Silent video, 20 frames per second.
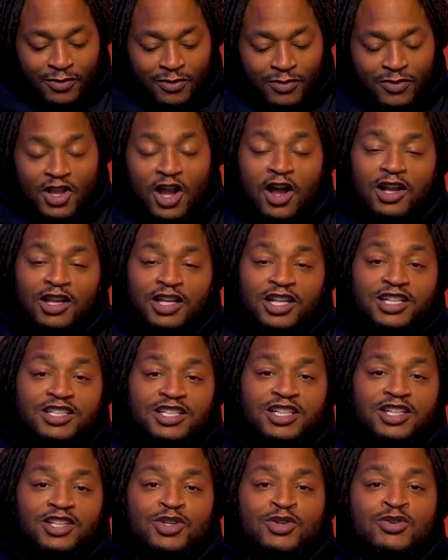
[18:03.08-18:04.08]
Dog,
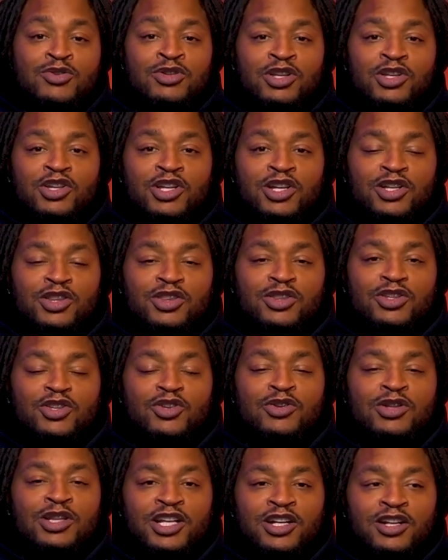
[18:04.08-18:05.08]
listen, you
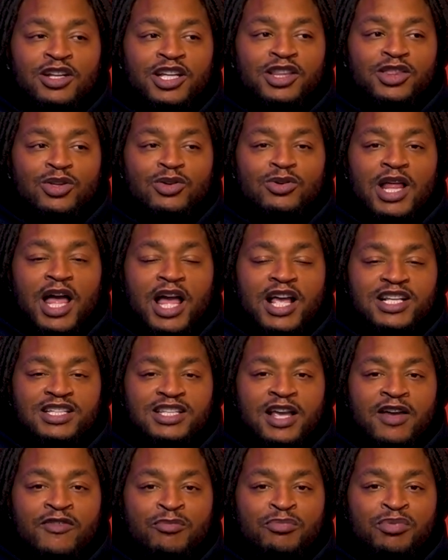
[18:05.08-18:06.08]
literally threw like
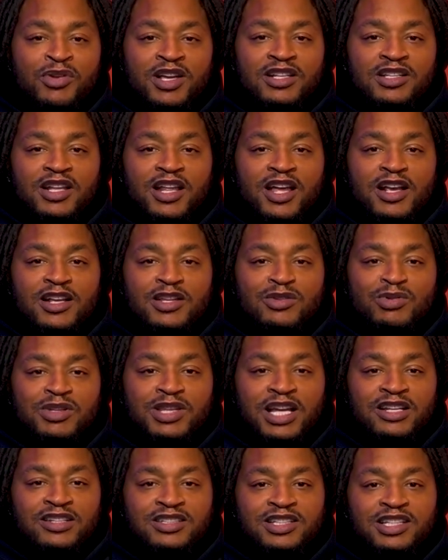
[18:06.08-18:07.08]
7 picks last week.
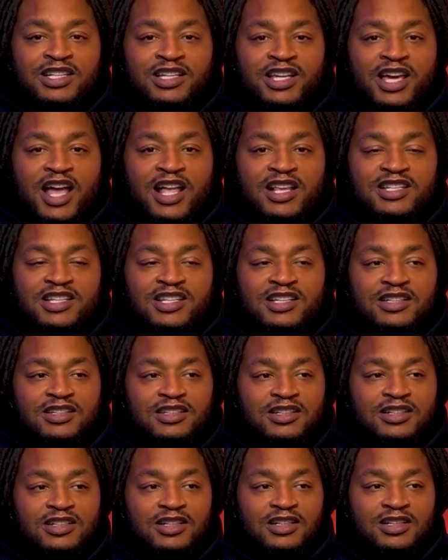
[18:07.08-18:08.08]
They just didn't catch it.
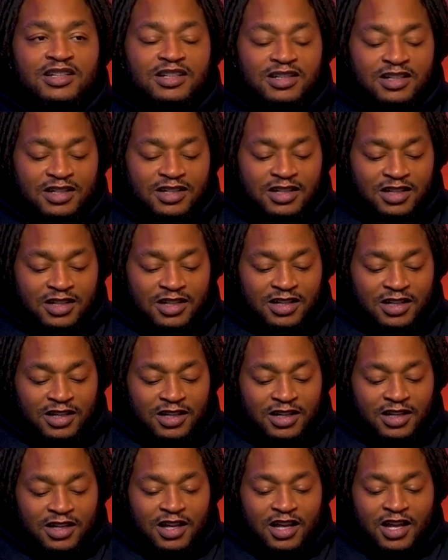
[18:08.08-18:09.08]

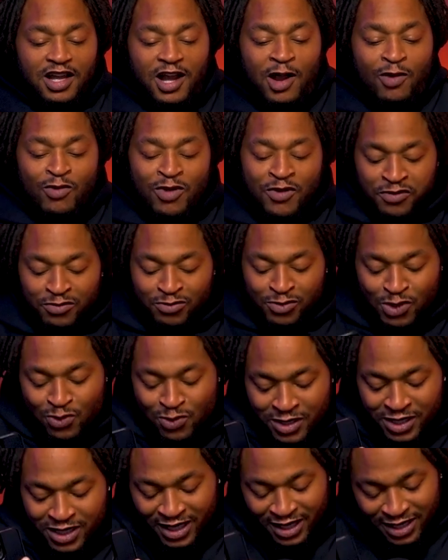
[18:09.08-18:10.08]
I went from
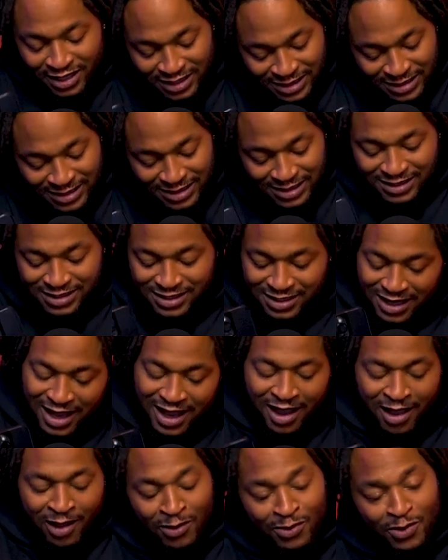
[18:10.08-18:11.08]
doing this to
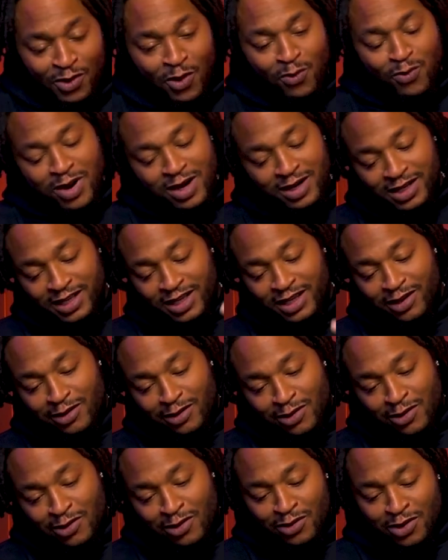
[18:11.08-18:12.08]
I don't know what the hell
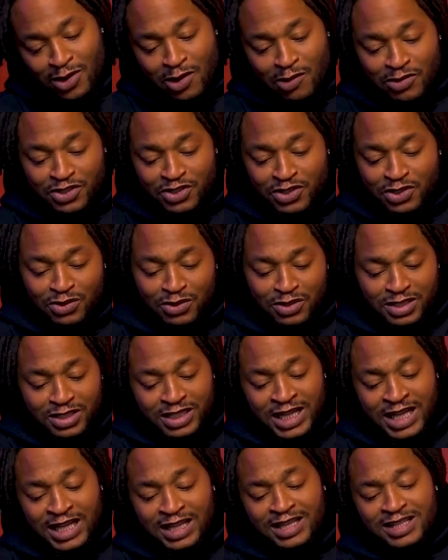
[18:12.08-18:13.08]
going on with you.
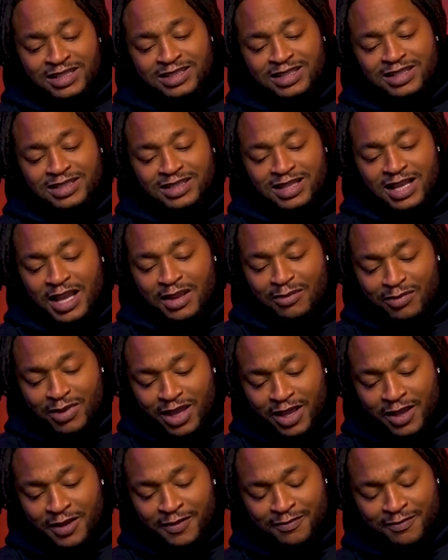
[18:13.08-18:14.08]
Needless to say,
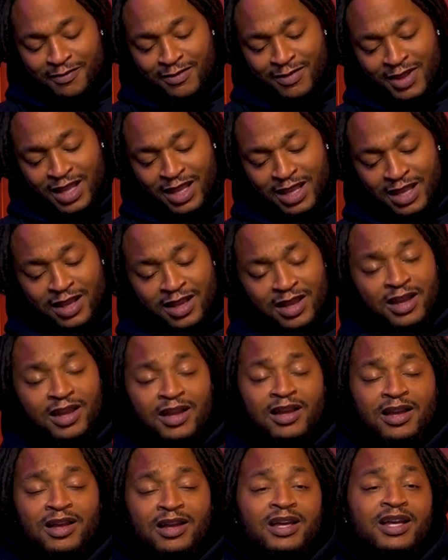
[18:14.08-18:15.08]
man,
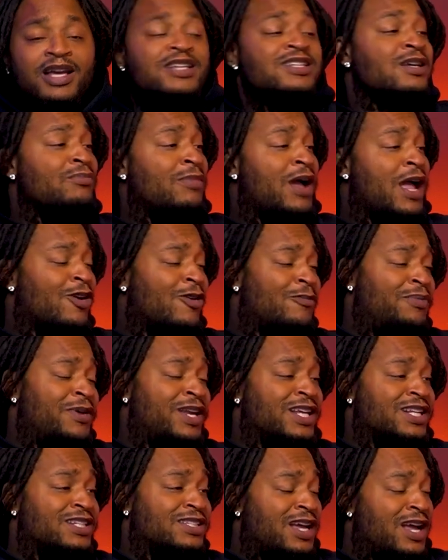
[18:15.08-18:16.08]
is it Michael
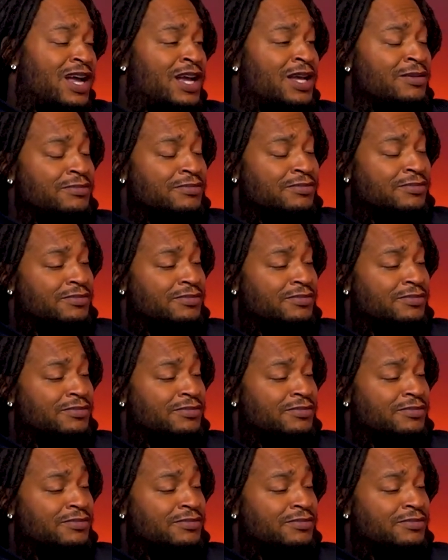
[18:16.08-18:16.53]
Penix time?